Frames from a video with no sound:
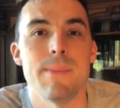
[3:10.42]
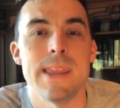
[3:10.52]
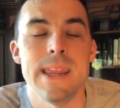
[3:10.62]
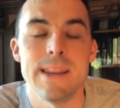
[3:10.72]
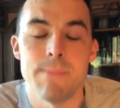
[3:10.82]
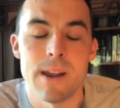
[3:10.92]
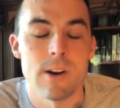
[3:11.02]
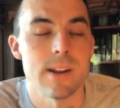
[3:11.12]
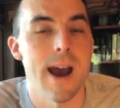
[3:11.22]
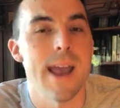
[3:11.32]
eat
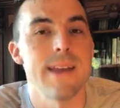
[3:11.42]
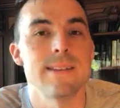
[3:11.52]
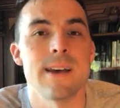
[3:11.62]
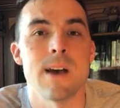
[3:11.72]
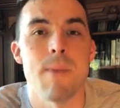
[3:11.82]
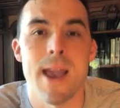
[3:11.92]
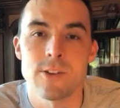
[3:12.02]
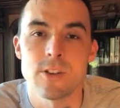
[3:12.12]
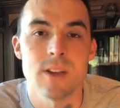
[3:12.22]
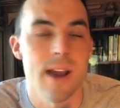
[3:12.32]
better diet,
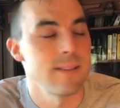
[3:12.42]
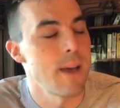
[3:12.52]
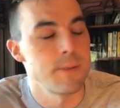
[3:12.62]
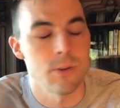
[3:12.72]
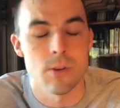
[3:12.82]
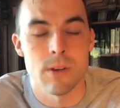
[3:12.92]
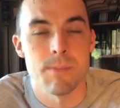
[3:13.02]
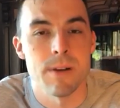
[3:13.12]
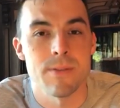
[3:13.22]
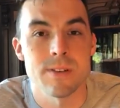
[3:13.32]
exercise, absolutely.
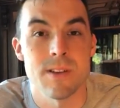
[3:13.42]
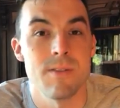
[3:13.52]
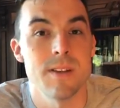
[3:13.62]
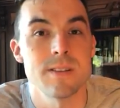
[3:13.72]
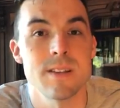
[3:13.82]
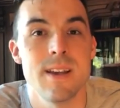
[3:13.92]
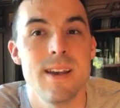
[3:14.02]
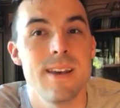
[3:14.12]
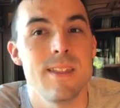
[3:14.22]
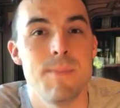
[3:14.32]
But for some of us,
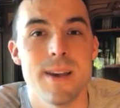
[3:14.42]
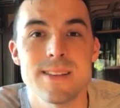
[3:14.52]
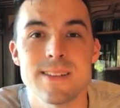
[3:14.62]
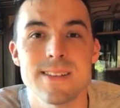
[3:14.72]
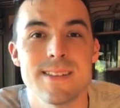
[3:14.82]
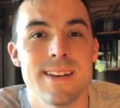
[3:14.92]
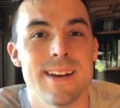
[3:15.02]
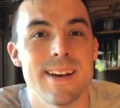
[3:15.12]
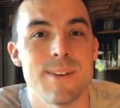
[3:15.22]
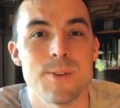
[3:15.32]
the best
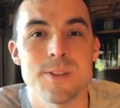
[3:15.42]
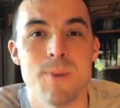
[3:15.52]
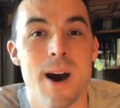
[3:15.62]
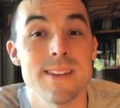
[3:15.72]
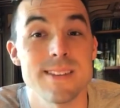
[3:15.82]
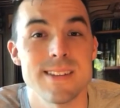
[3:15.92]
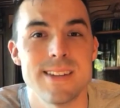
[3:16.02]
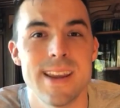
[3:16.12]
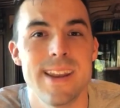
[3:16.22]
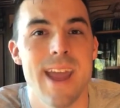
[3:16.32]
response is to
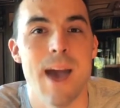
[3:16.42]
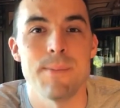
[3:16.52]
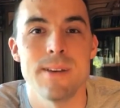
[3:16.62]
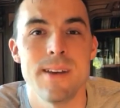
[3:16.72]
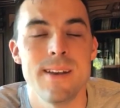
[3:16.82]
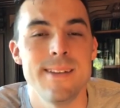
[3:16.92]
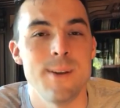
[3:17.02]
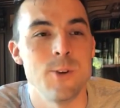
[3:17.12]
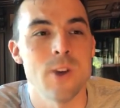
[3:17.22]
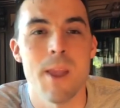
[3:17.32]
take a nap.
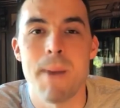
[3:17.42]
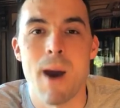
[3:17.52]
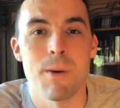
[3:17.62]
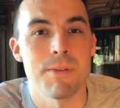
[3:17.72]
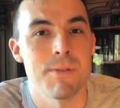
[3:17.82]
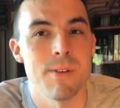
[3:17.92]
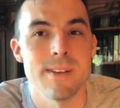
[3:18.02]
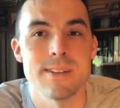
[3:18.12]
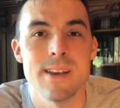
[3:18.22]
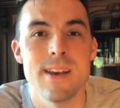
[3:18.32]
Don't try to power through
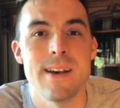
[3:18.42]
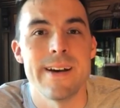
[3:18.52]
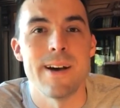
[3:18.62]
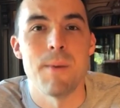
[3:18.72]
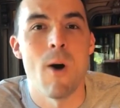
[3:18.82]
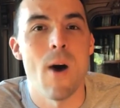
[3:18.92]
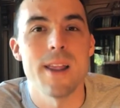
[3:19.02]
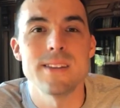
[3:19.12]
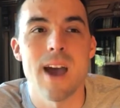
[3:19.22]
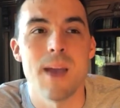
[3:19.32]
it. A
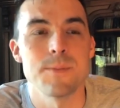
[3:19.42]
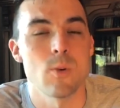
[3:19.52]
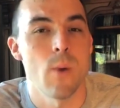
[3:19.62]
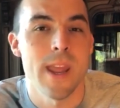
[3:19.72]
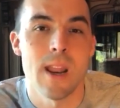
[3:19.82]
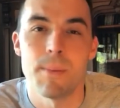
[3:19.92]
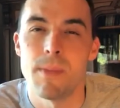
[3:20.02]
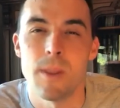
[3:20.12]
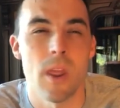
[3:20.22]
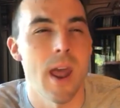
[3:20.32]
lot of times we're waking up in
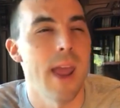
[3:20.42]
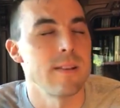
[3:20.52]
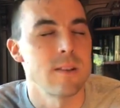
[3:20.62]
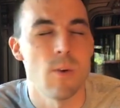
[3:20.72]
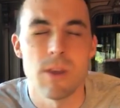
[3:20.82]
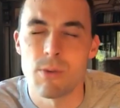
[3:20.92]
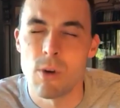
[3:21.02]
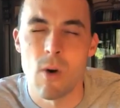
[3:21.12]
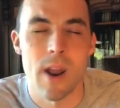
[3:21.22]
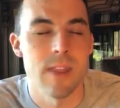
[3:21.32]
the middle of the night, going
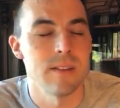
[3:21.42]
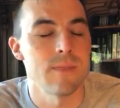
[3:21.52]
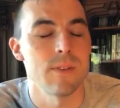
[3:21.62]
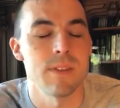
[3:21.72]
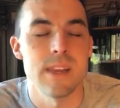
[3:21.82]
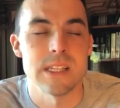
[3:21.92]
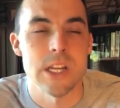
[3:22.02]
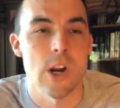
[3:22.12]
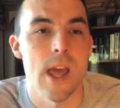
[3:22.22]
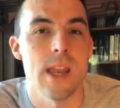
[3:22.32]
through a lot of these different things
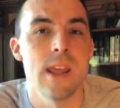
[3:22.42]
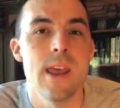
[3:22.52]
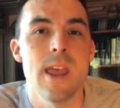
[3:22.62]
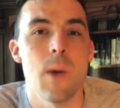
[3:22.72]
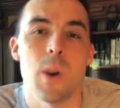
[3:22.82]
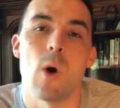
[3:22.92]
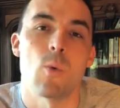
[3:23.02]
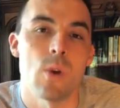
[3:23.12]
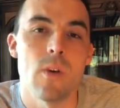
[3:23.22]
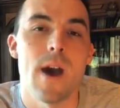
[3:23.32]
in our head, and we
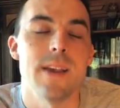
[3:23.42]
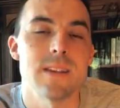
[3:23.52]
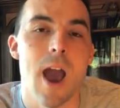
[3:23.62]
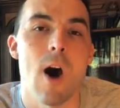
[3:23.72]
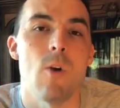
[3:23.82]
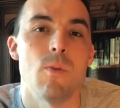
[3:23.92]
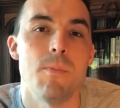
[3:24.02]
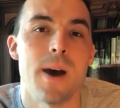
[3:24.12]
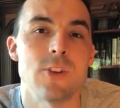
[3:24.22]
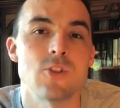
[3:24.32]
don't realize how
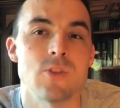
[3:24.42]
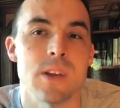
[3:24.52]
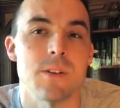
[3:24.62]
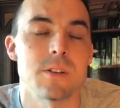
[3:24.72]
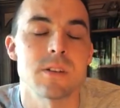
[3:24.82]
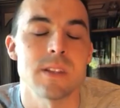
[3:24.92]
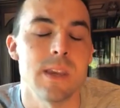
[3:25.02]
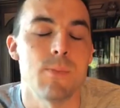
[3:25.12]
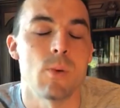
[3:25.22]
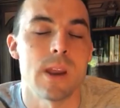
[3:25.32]
much little
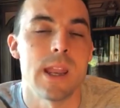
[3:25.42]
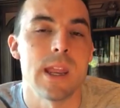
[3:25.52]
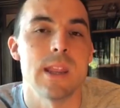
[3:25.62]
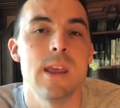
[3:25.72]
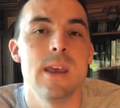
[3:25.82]
sleep we're getting